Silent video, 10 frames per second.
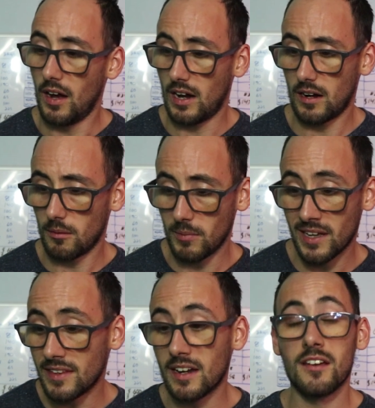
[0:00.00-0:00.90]

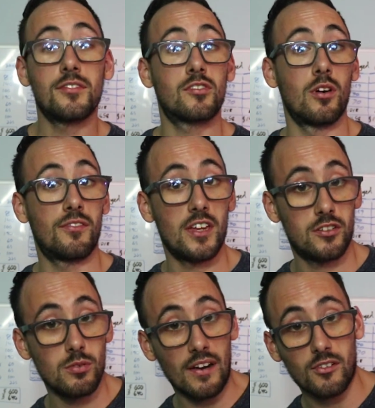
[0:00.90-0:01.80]
And then if they
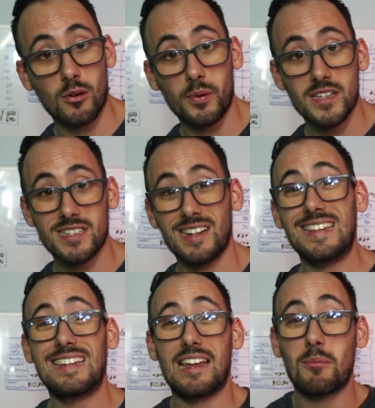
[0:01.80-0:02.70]
do have to replace
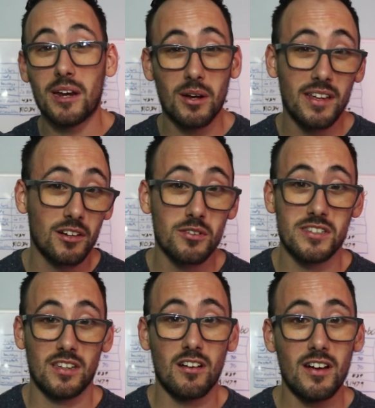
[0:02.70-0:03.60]
anything, that might
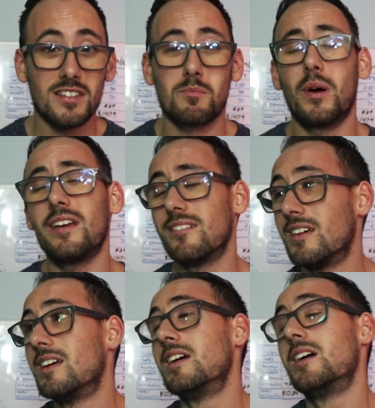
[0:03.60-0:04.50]
increase the cost,
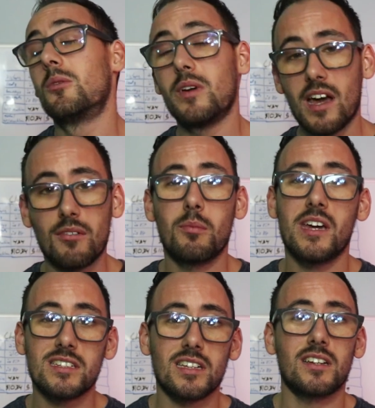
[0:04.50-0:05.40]
but we have a
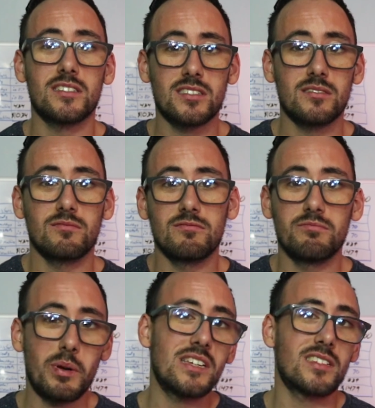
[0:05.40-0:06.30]

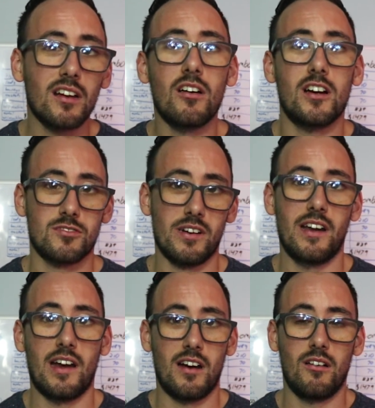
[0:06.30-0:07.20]
basic cost
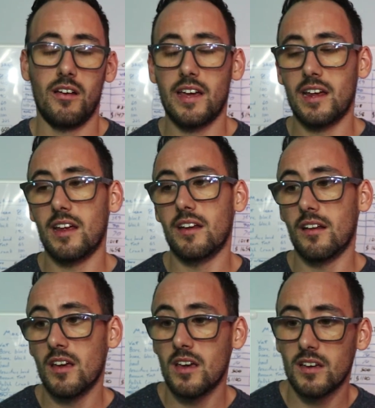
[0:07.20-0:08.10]
right now.
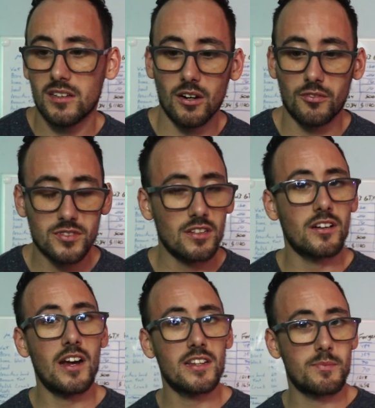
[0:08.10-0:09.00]
And you know, for the
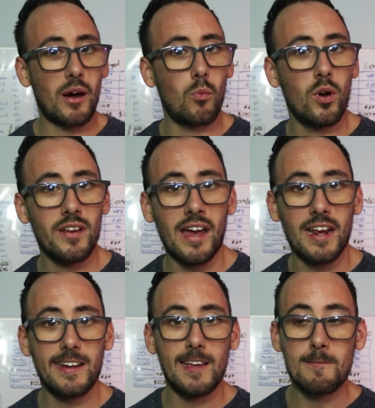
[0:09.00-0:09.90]
cylinder head, it's about
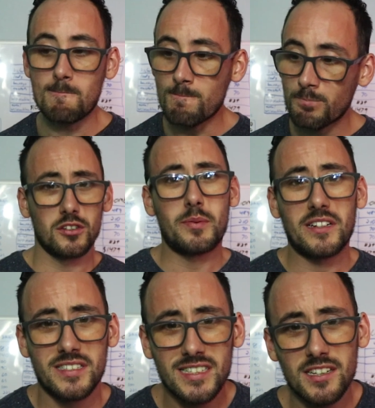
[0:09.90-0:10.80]
$190. So it's
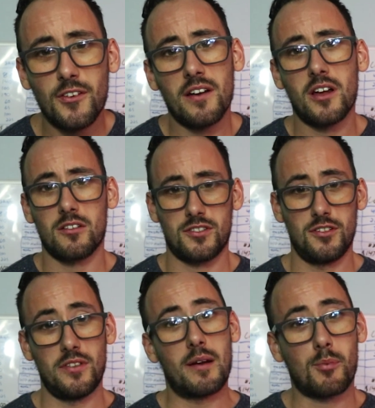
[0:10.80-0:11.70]
about $65 to
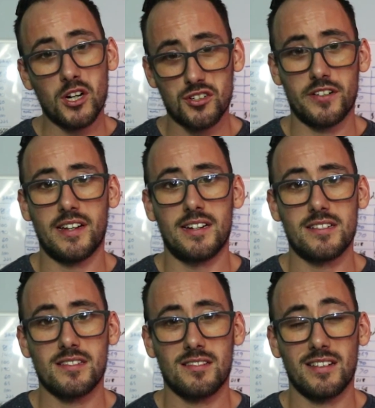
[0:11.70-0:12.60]
do that pressure
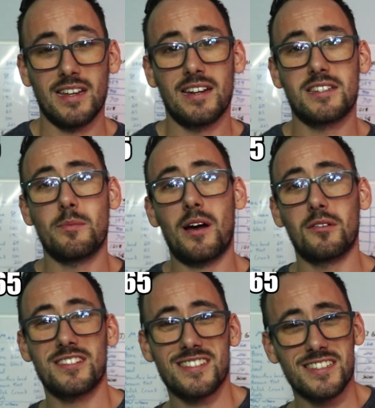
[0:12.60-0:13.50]
test. And it's
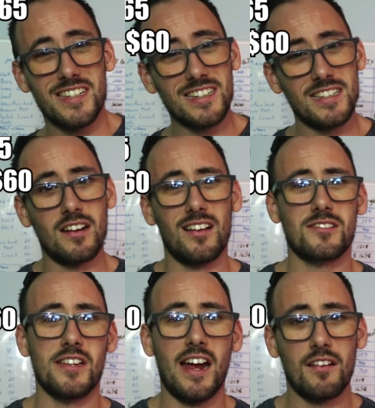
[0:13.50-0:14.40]
about
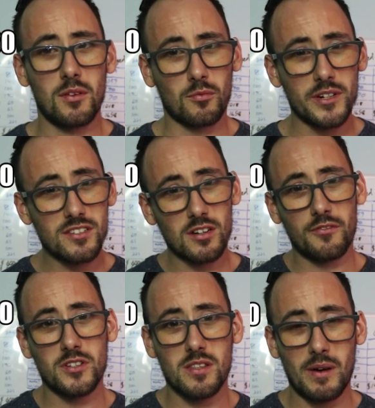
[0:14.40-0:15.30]
$60 to have them
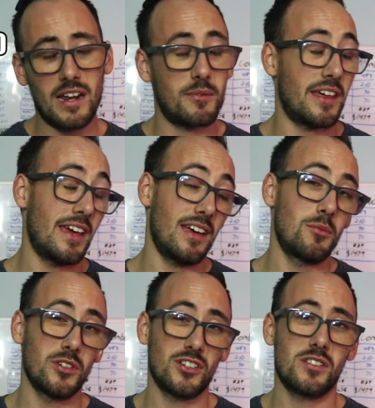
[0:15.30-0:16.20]
resurface the bottom of the
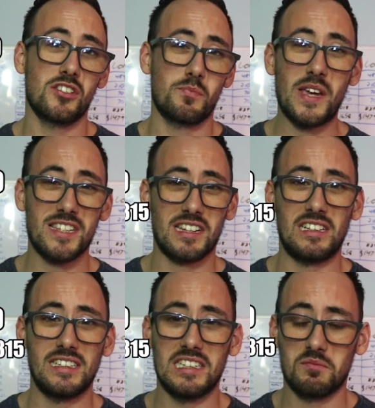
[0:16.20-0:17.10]
head, which is just
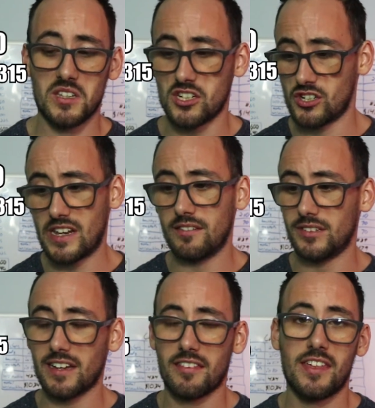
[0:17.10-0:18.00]
basically they
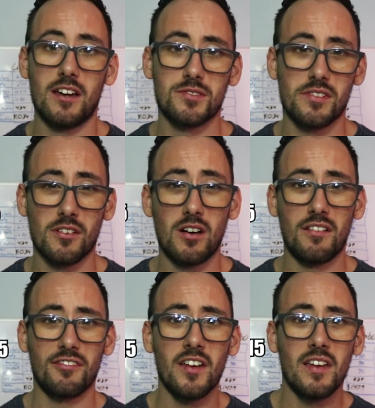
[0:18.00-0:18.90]
shave like a thousandth
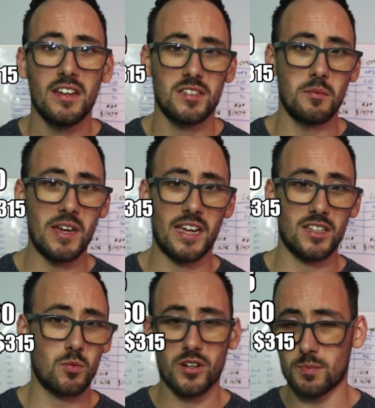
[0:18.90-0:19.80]
off to make
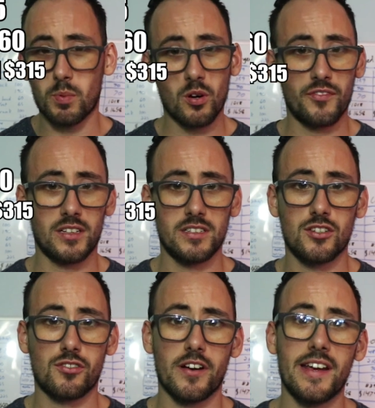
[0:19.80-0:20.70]
it to where it's perfectly
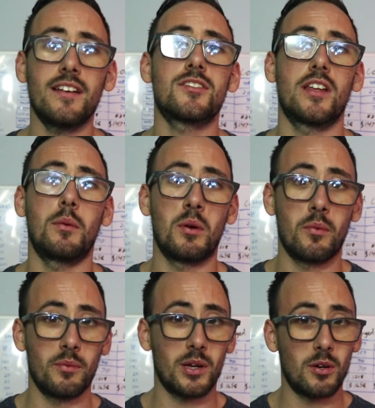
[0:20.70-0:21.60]
straight. So that way
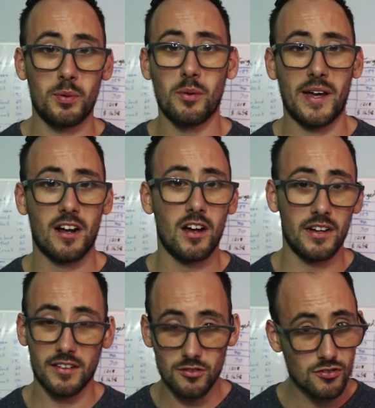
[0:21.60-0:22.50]
when we go to put it back
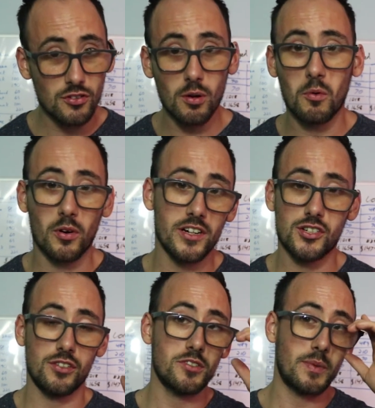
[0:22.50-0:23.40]
on, there's no more
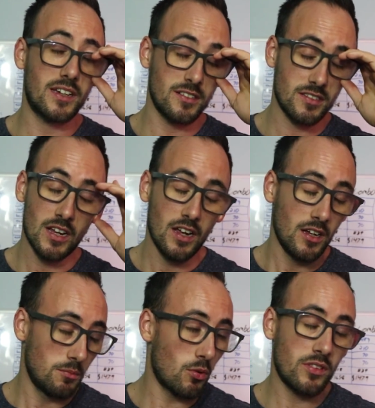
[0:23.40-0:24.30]
issues, because
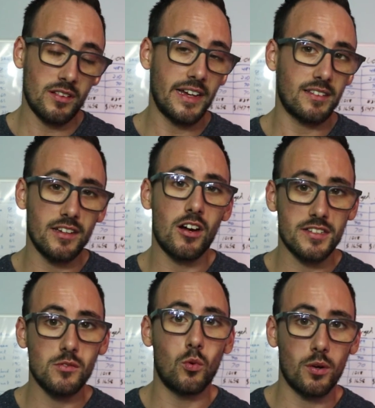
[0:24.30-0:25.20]
more than likely
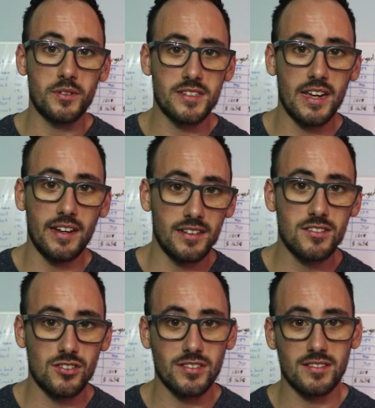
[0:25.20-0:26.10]
Austin warped his head.
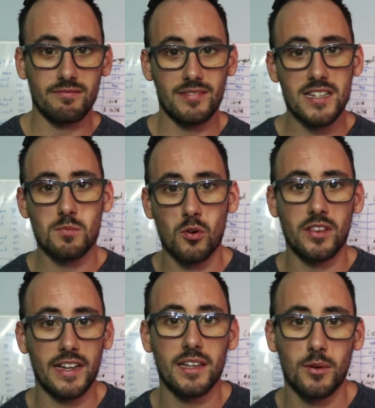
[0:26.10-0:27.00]
It's just, that's more
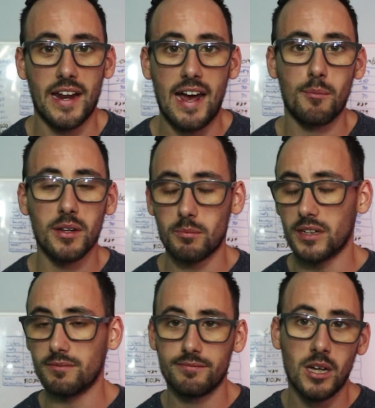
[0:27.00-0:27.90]
than likely what happened,
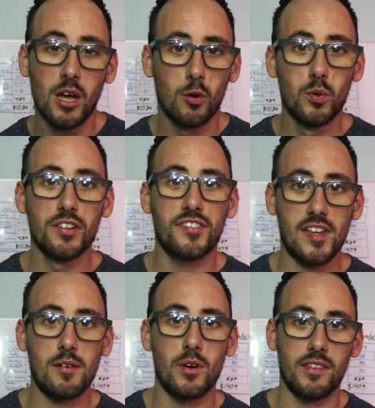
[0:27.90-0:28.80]
but we'll
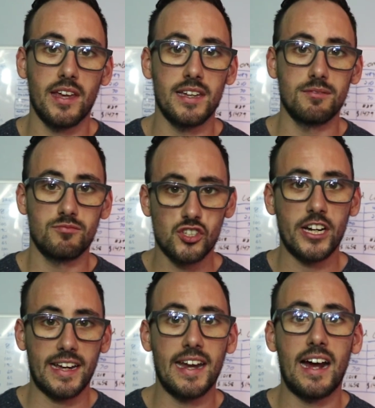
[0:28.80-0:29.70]
see when they
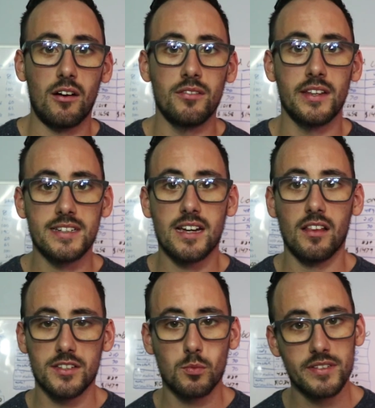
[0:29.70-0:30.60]
check it out and they
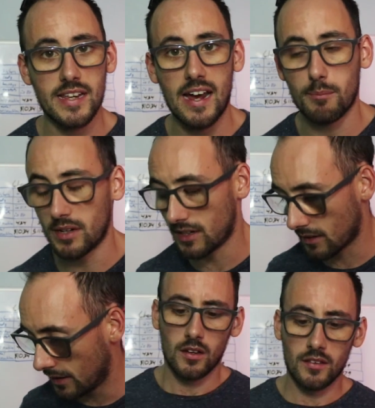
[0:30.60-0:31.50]
tell us what's
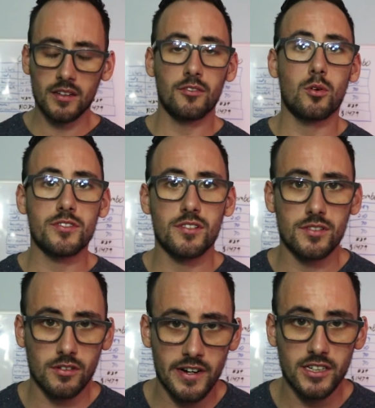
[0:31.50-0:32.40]
happening. And then of course
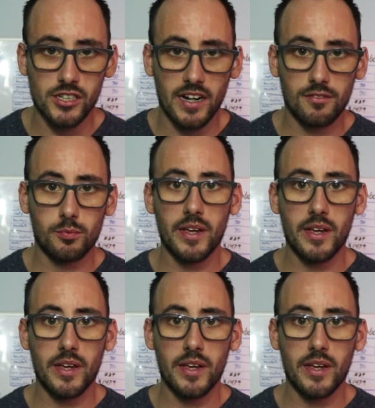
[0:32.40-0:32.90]
there's a crankshaft.